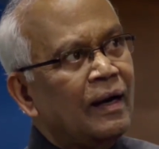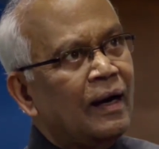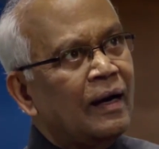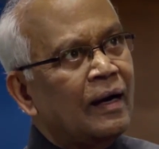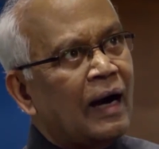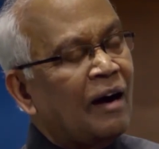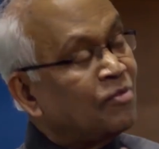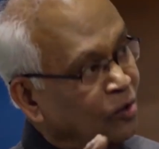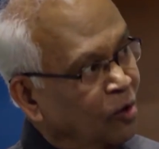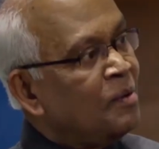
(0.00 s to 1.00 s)

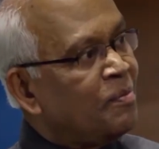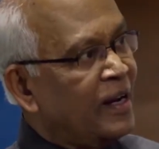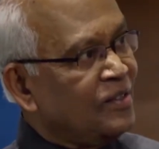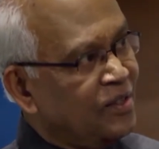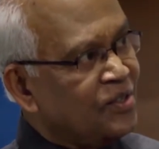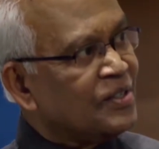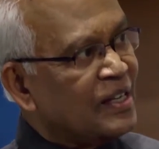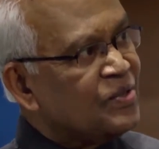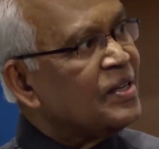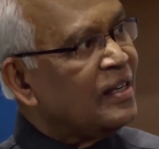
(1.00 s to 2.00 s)
After Nobel Prize, this is
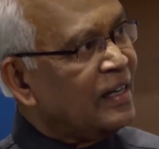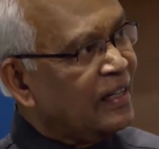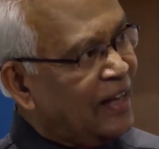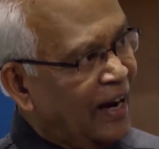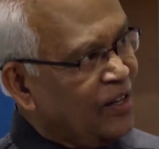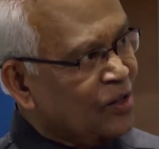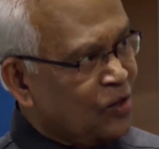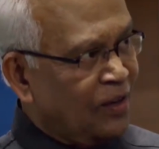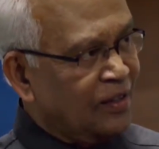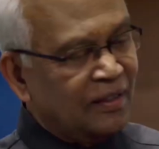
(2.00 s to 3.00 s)
considered as the
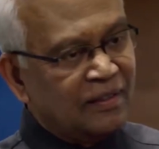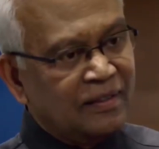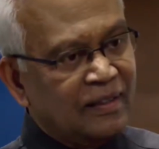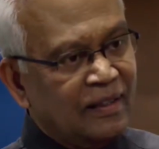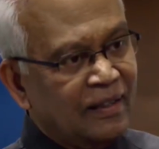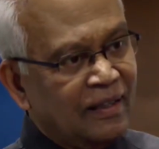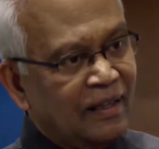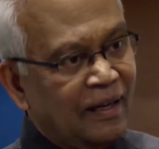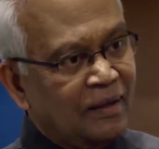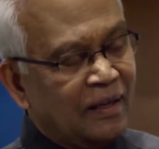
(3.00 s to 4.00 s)
highest honor.
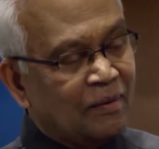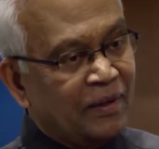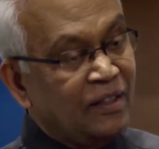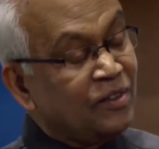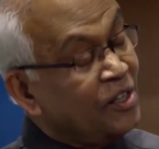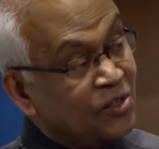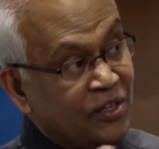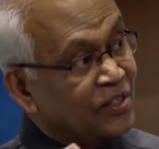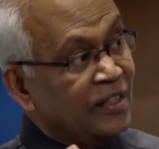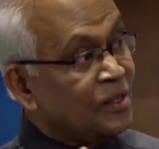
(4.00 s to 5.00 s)
In
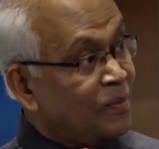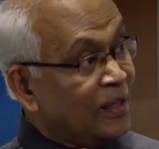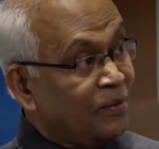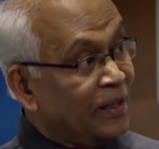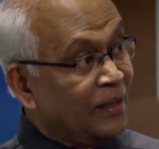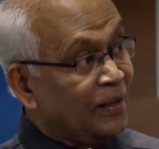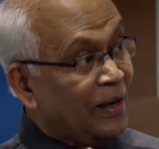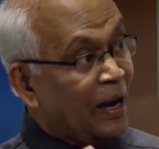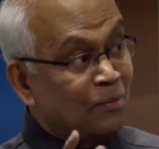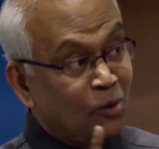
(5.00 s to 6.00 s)
360 years, by the way,
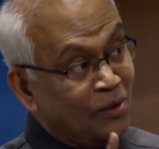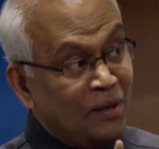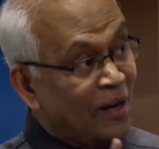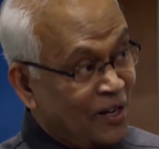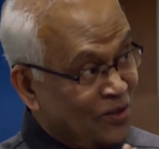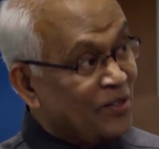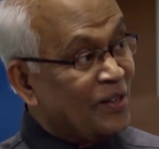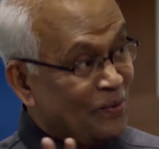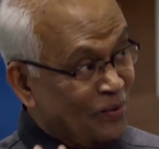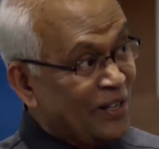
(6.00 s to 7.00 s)
I'm the only
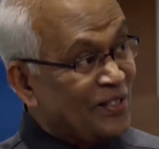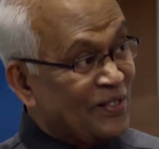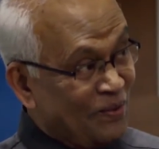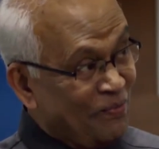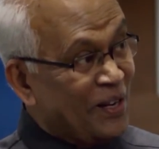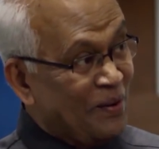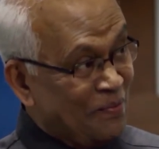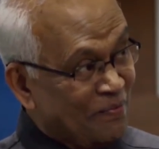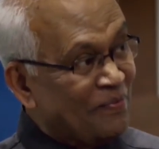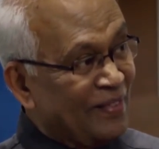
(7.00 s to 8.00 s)
Maharashtrian who has
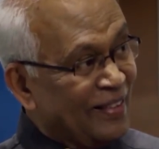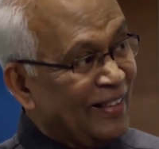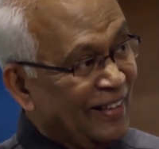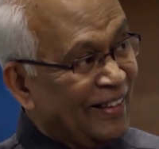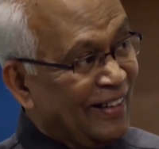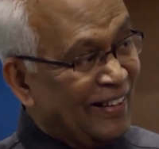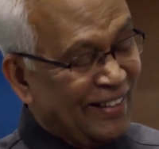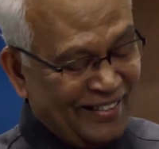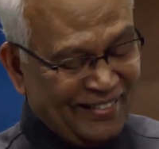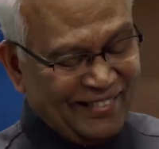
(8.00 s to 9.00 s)
become
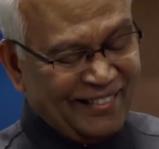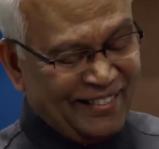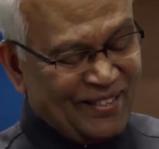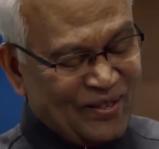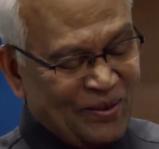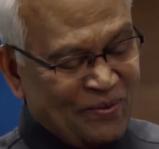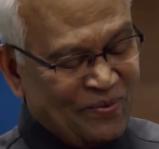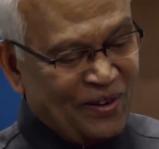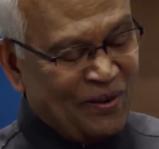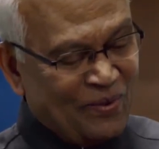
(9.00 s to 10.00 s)
sort of
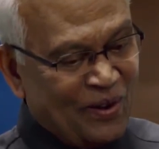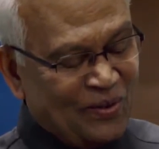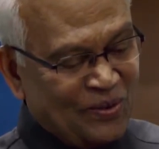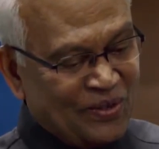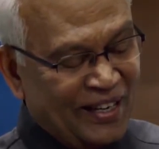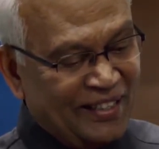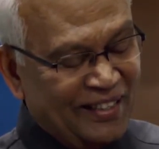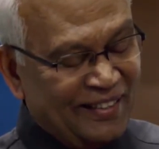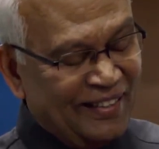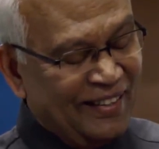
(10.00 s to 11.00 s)
Fellow of Royal Society.